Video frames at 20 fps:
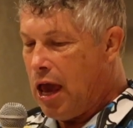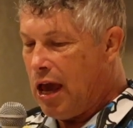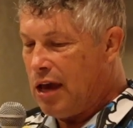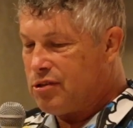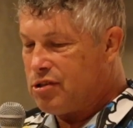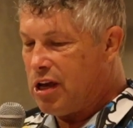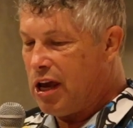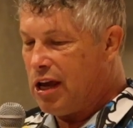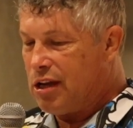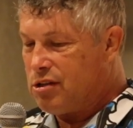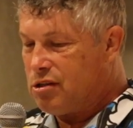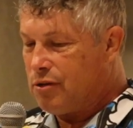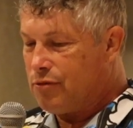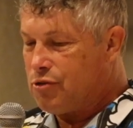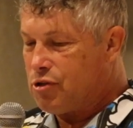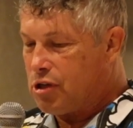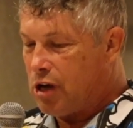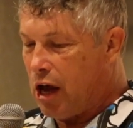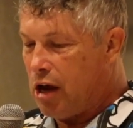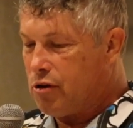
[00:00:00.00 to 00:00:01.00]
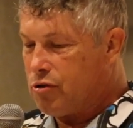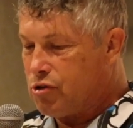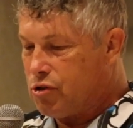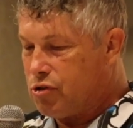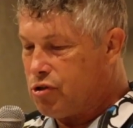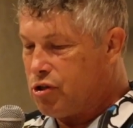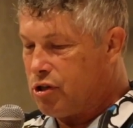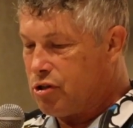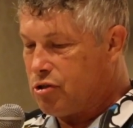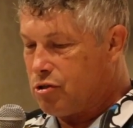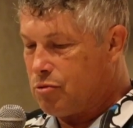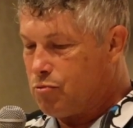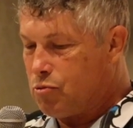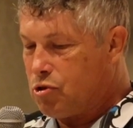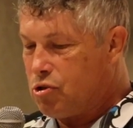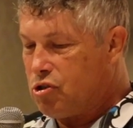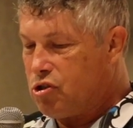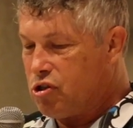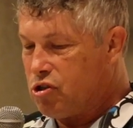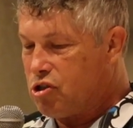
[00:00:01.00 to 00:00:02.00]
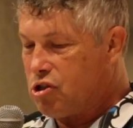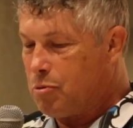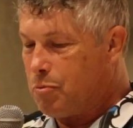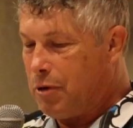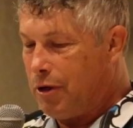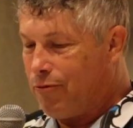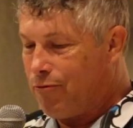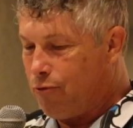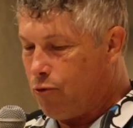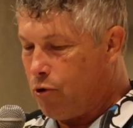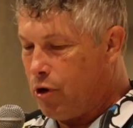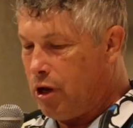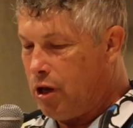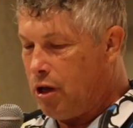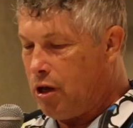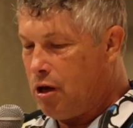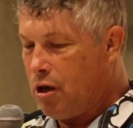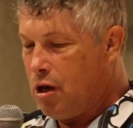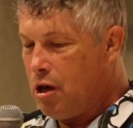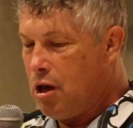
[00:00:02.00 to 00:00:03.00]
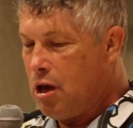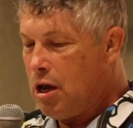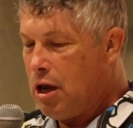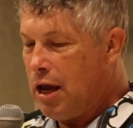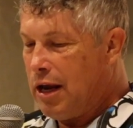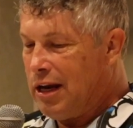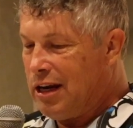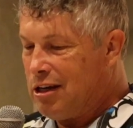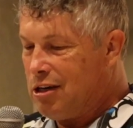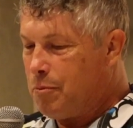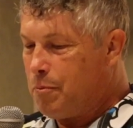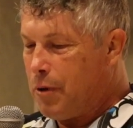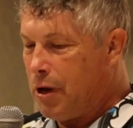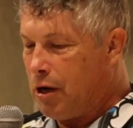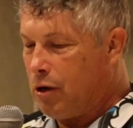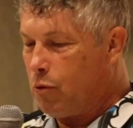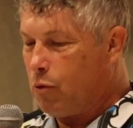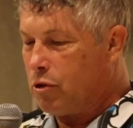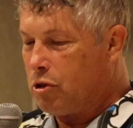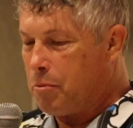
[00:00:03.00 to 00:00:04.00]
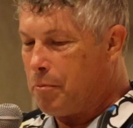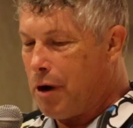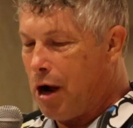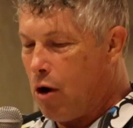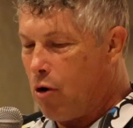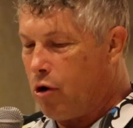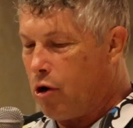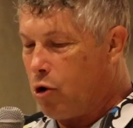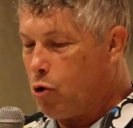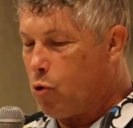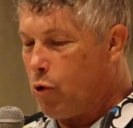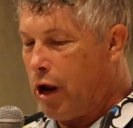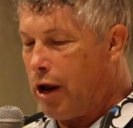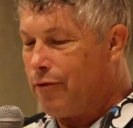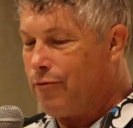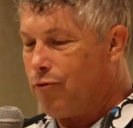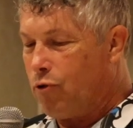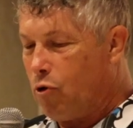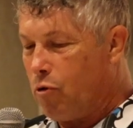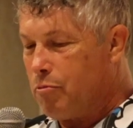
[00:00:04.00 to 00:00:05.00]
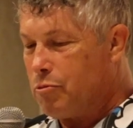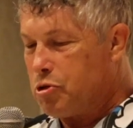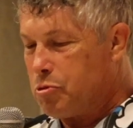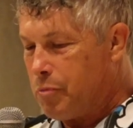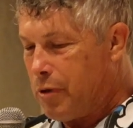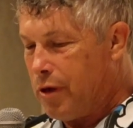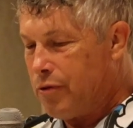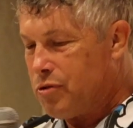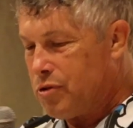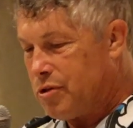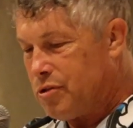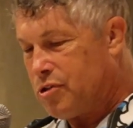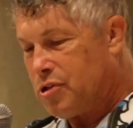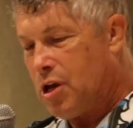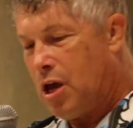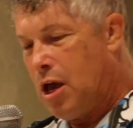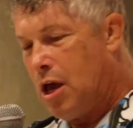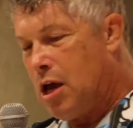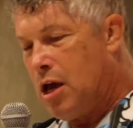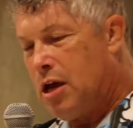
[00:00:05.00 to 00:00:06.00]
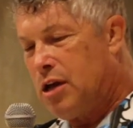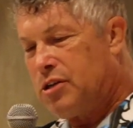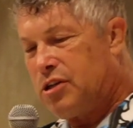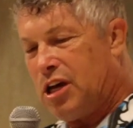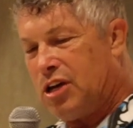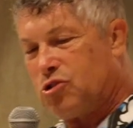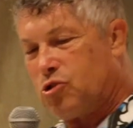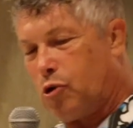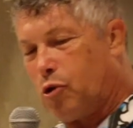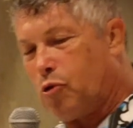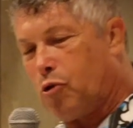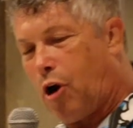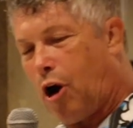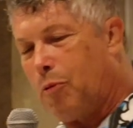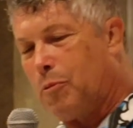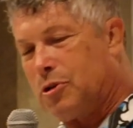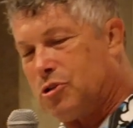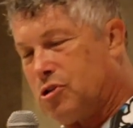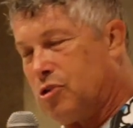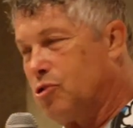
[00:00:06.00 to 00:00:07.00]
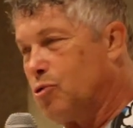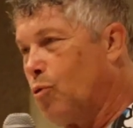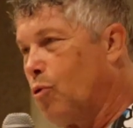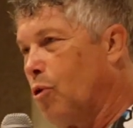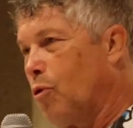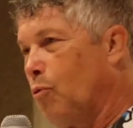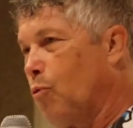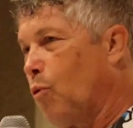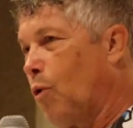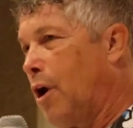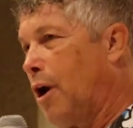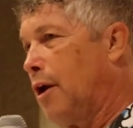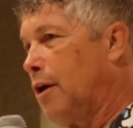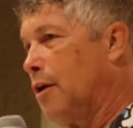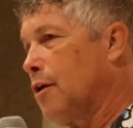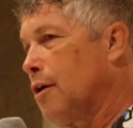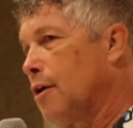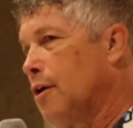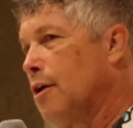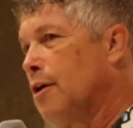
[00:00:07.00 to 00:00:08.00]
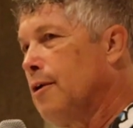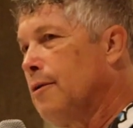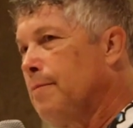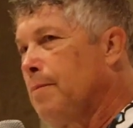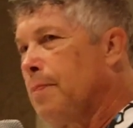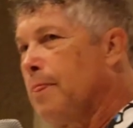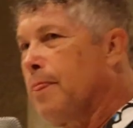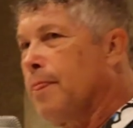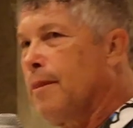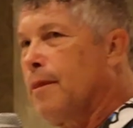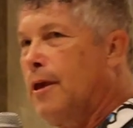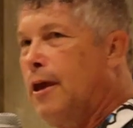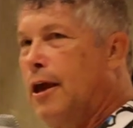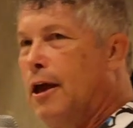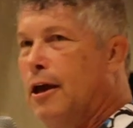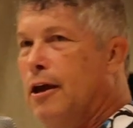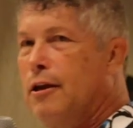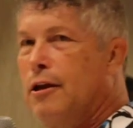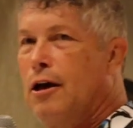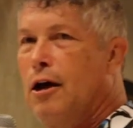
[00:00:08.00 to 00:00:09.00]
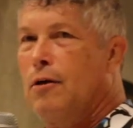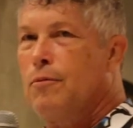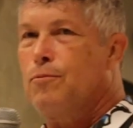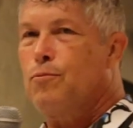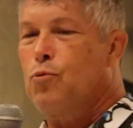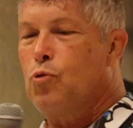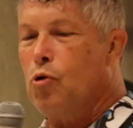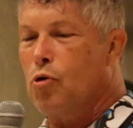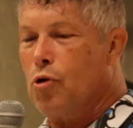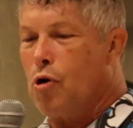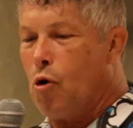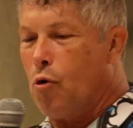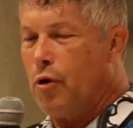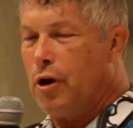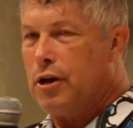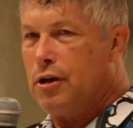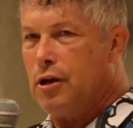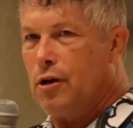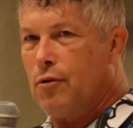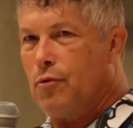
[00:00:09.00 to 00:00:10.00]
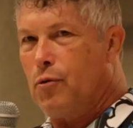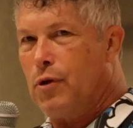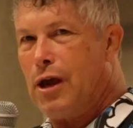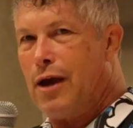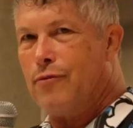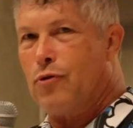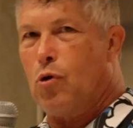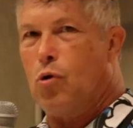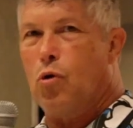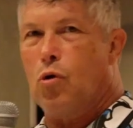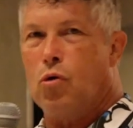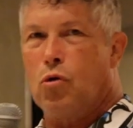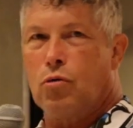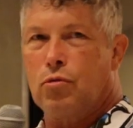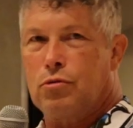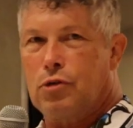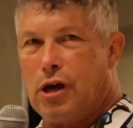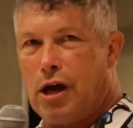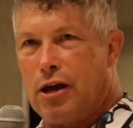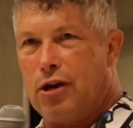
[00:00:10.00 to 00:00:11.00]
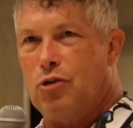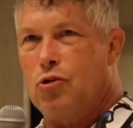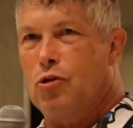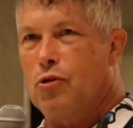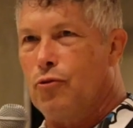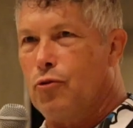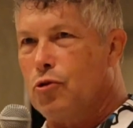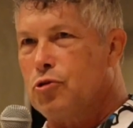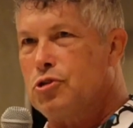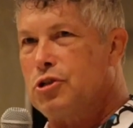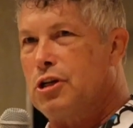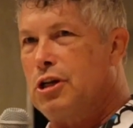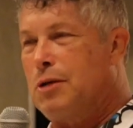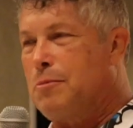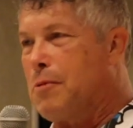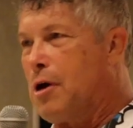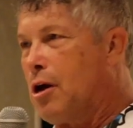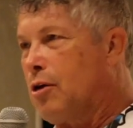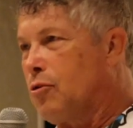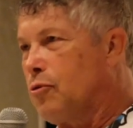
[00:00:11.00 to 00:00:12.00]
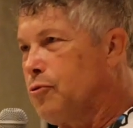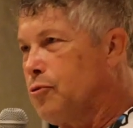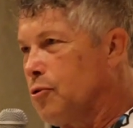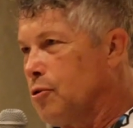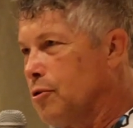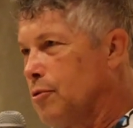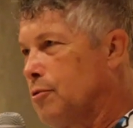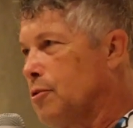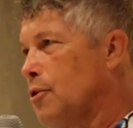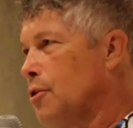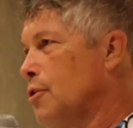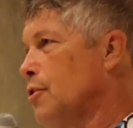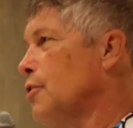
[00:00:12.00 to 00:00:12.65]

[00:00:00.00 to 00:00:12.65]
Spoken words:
as heads of styles and systems just to be free and independent with the power to create forms, methods, test requirements, and to award rank. And we'll go into, we have a whole kind of university model for